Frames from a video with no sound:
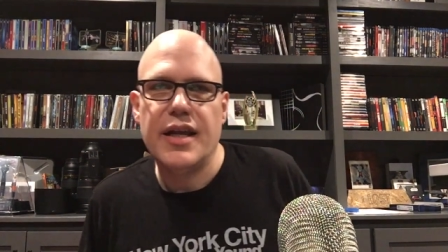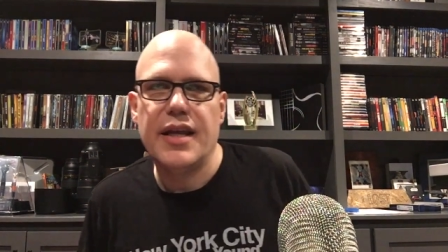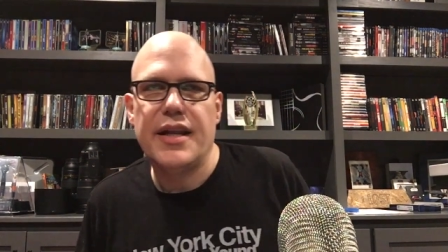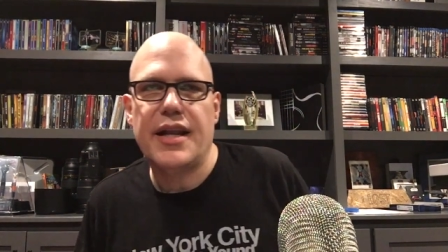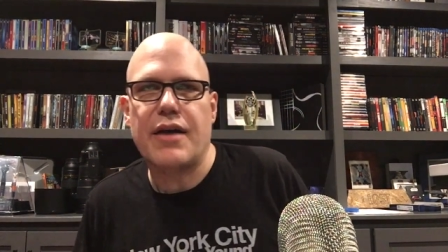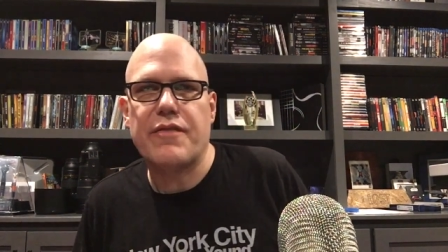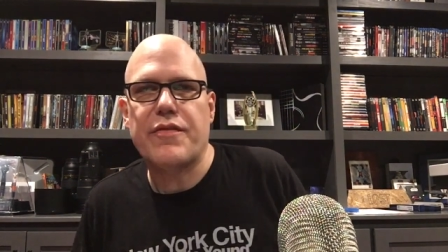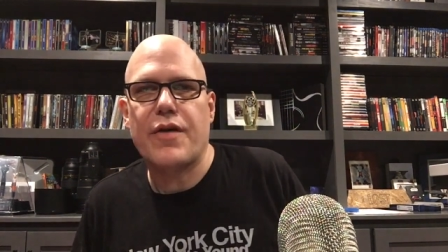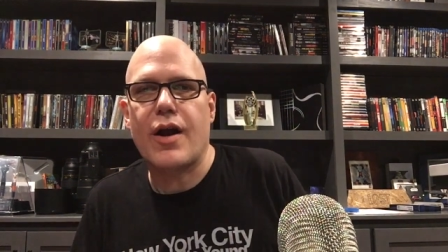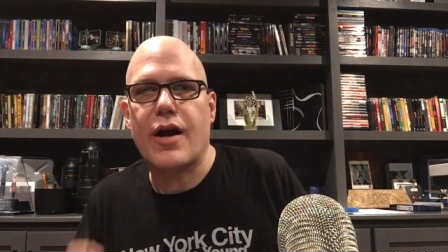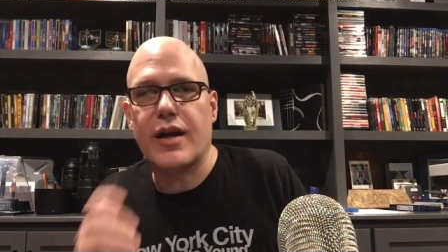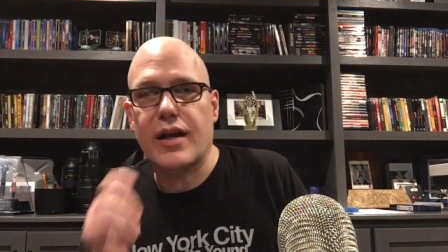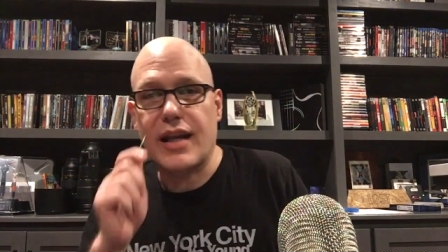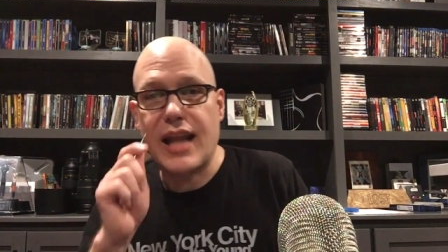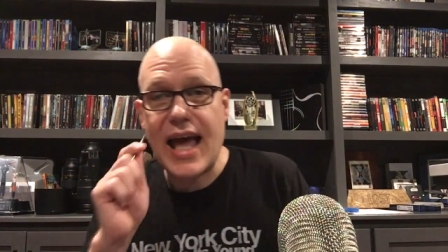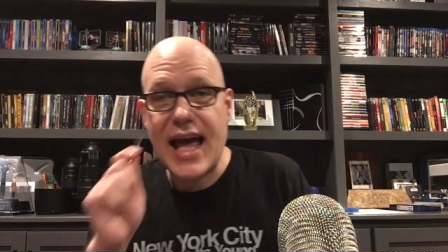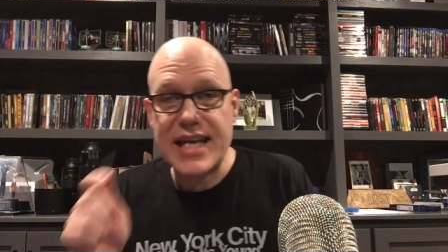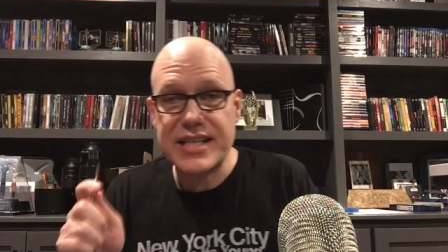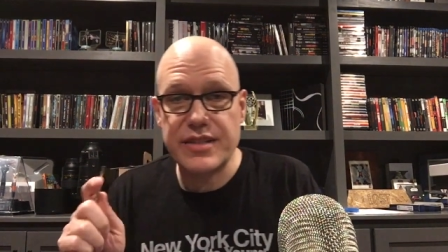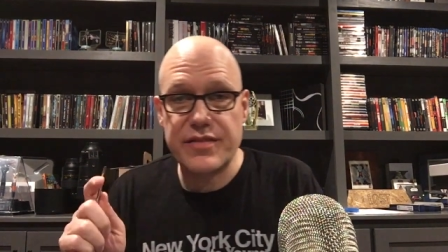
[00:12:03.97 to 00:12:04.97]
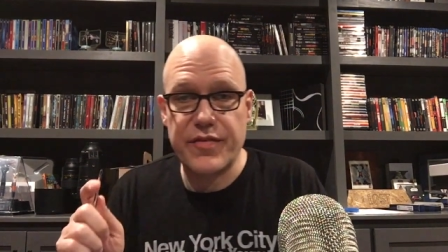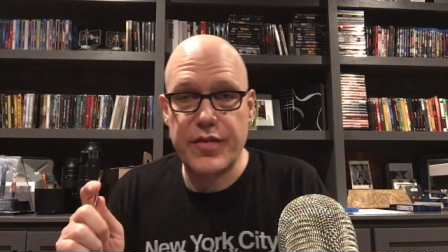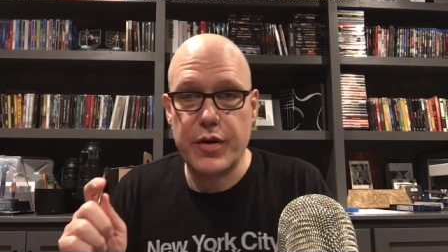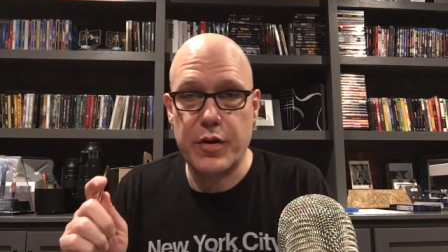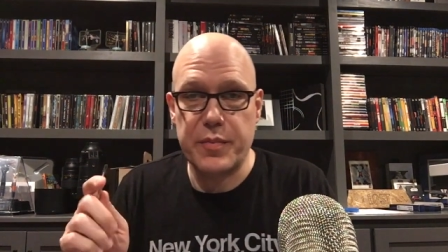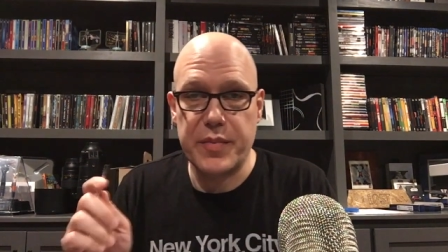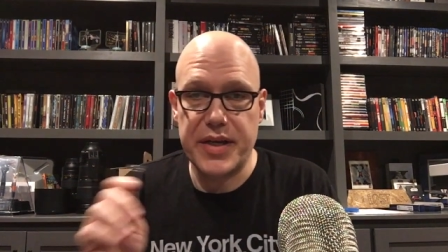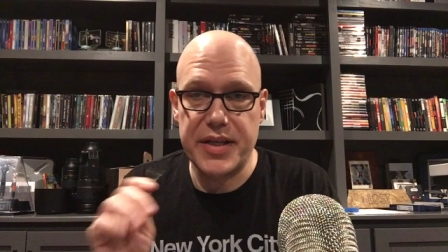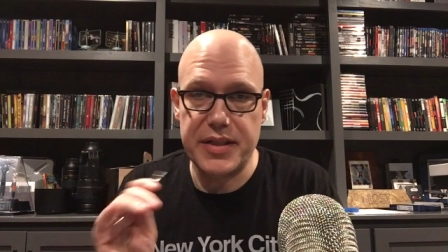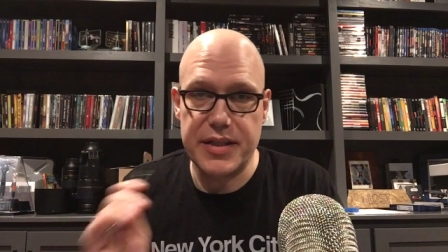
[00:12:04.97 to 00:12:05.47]
Now for our last
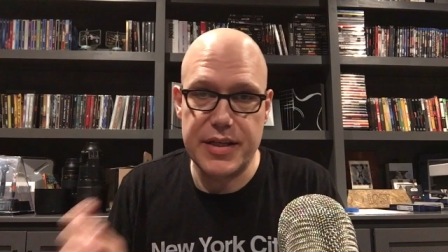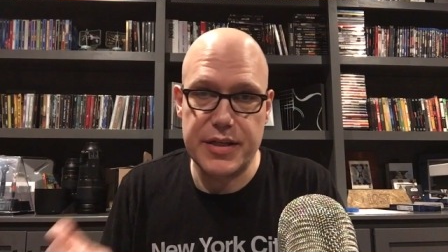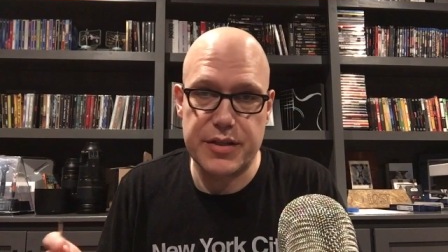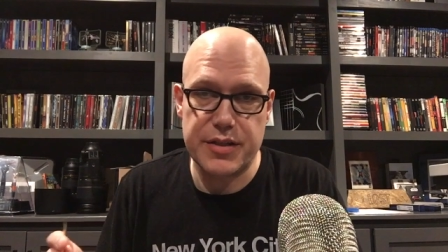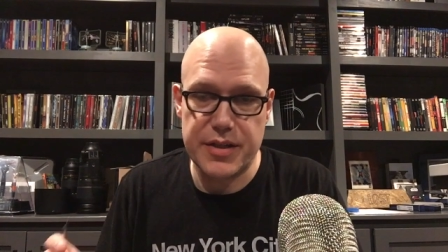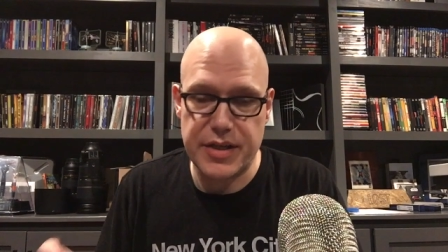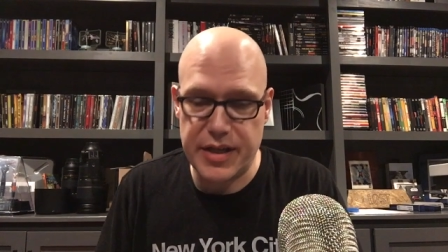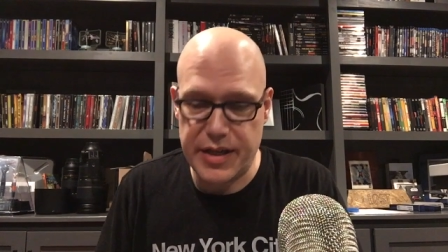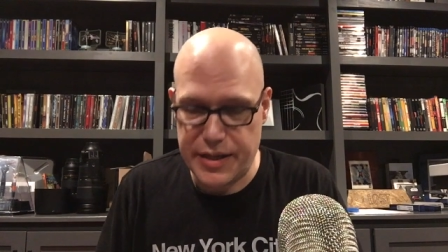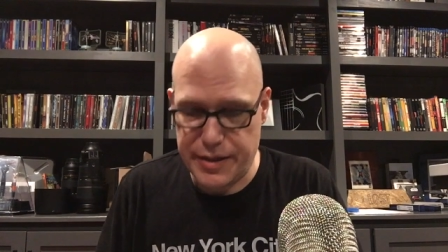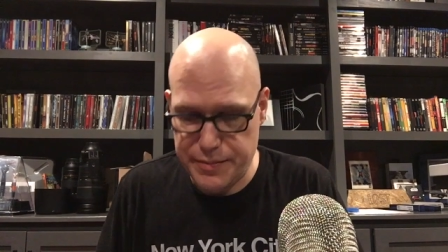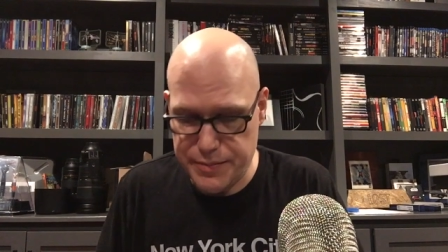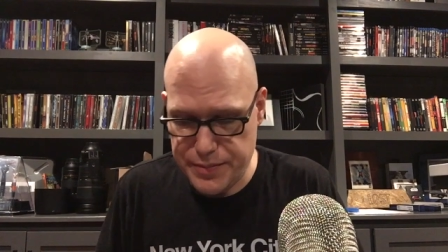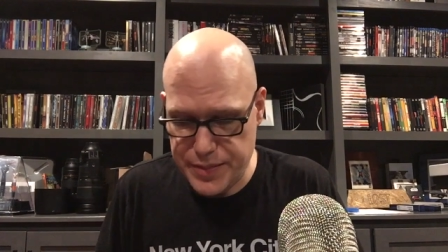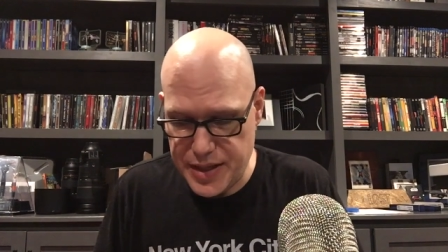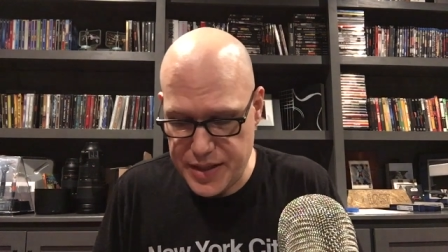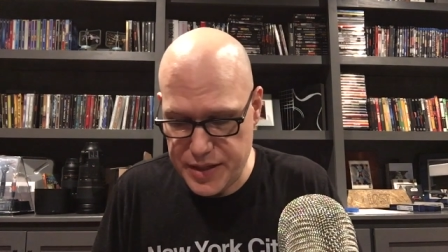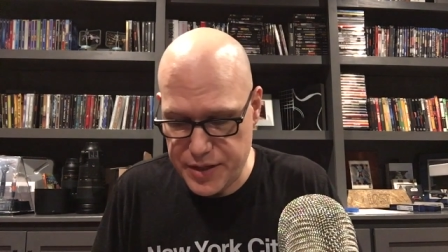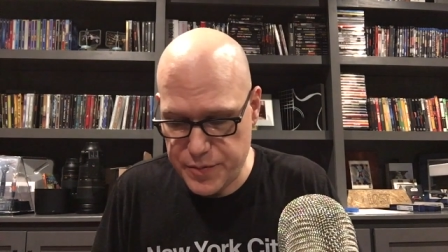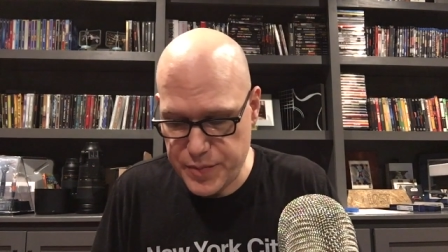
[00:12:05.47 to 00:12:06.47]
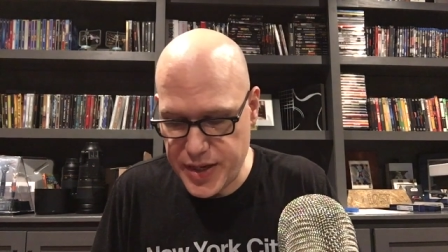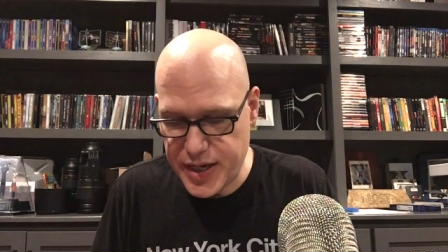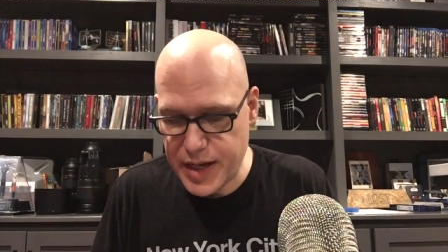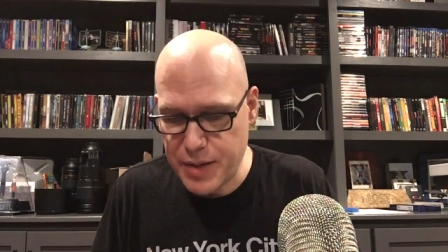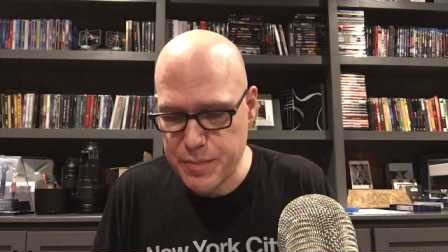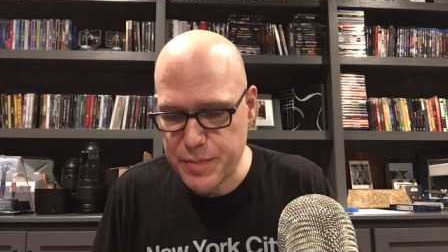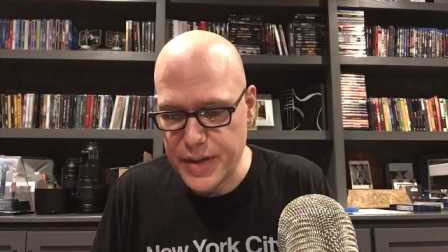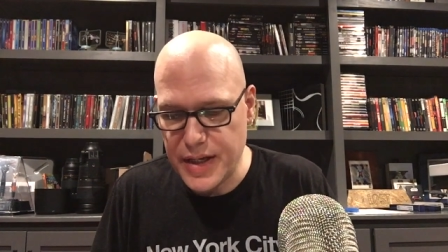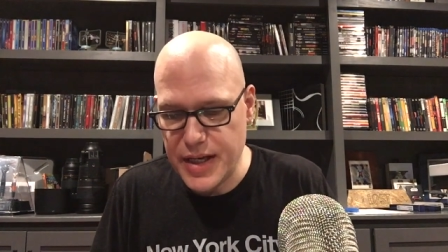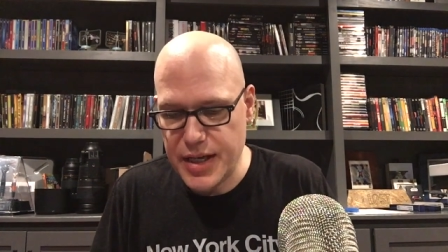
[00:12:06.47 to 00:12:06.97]
film in this, uh, in this pickup
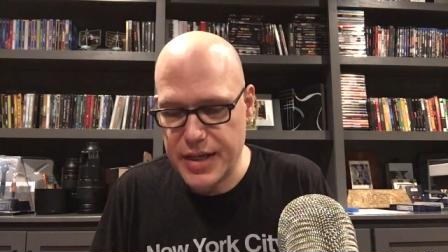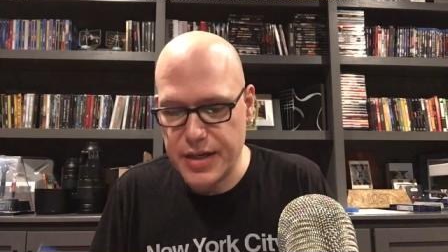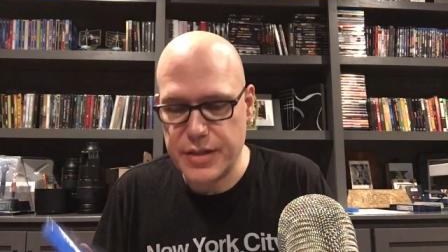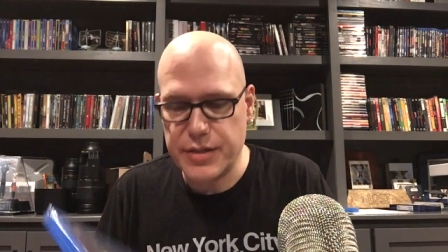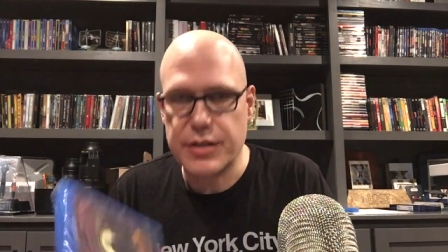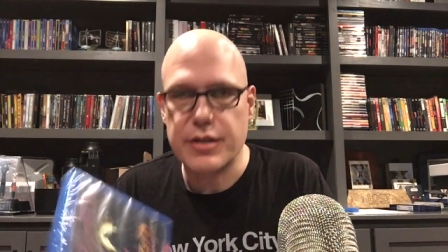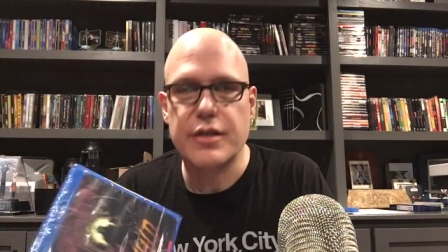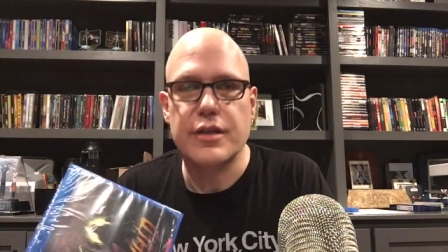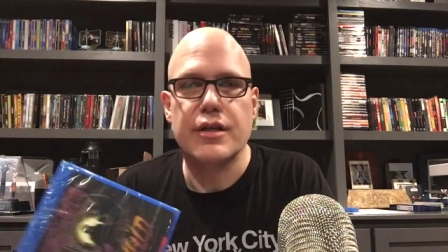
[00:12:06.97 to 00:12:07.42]
is